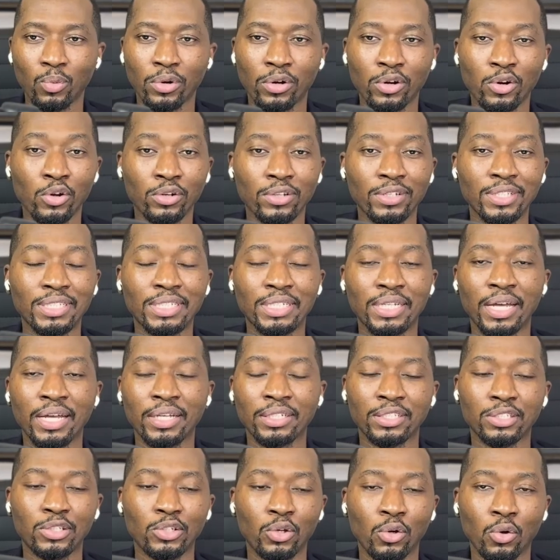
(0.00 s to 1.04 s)
gonna
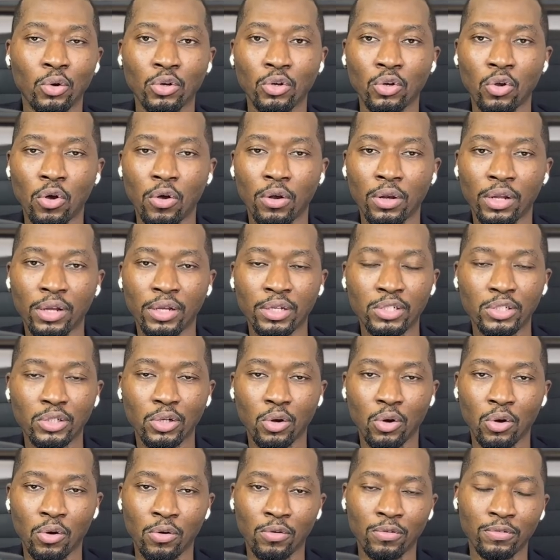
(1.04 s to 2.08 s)
test your knowledge
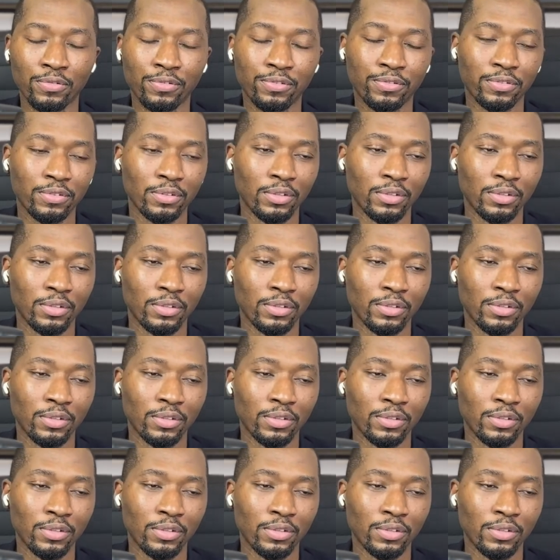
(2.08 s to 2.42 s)
of,